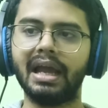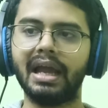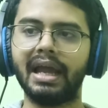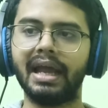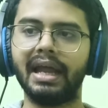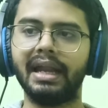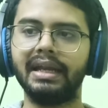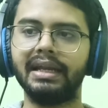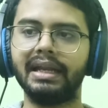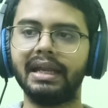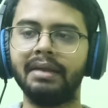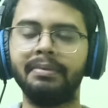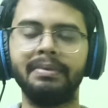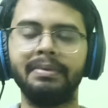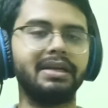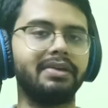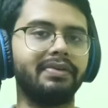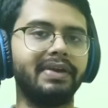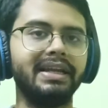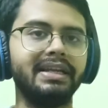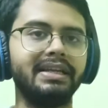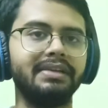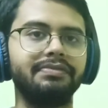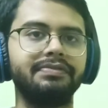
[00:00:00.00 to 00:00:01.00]
And it'll be
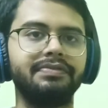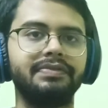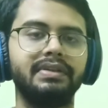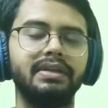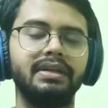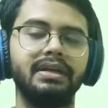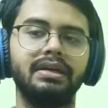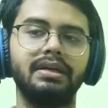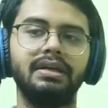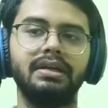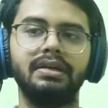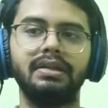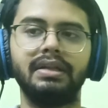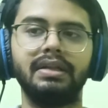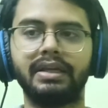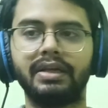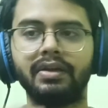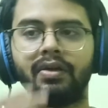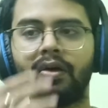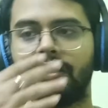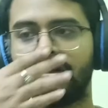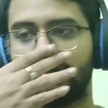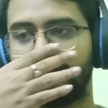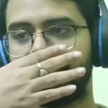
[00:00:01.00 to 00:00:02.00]
great if the
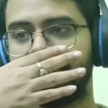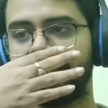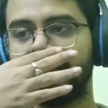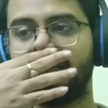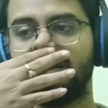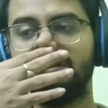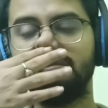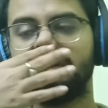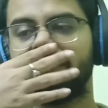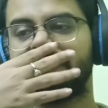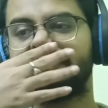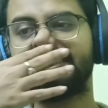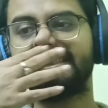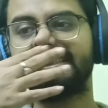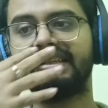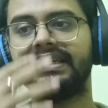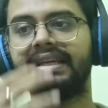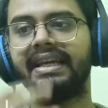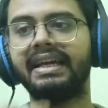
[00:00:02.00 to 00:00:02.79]
all the BQs